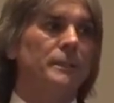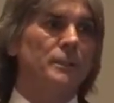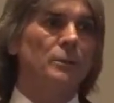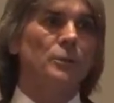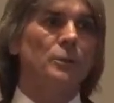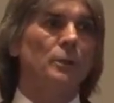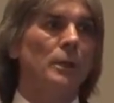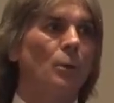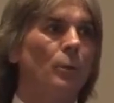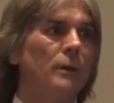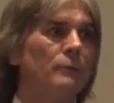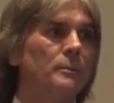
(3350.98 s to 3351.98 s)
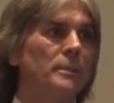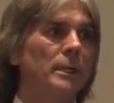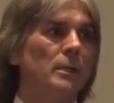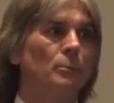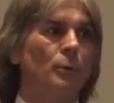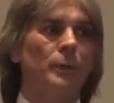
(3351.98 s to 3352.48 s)
as soon as you can get away from
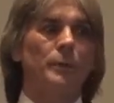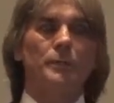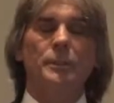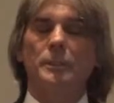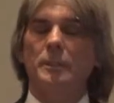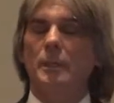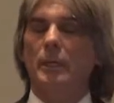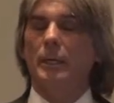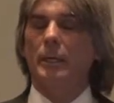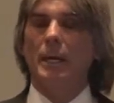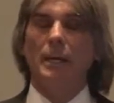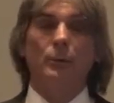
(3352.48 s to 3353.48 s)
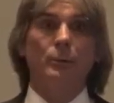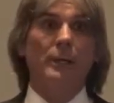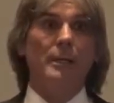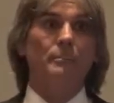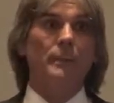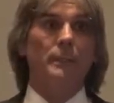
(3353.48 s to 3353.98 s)
second mortgages, I would
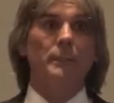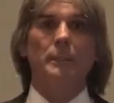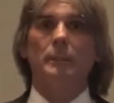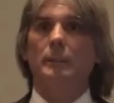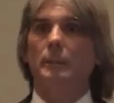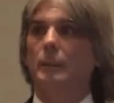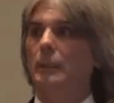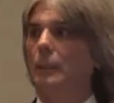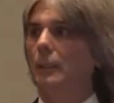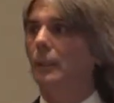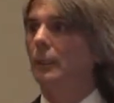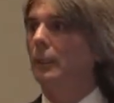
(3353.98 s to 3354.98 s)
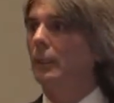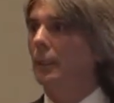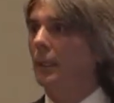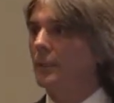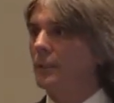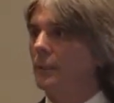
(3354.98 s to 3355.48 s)
recommend it.
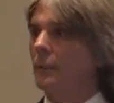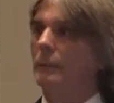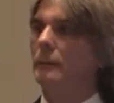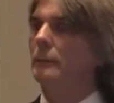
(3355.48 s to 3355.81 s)
Yes, sir.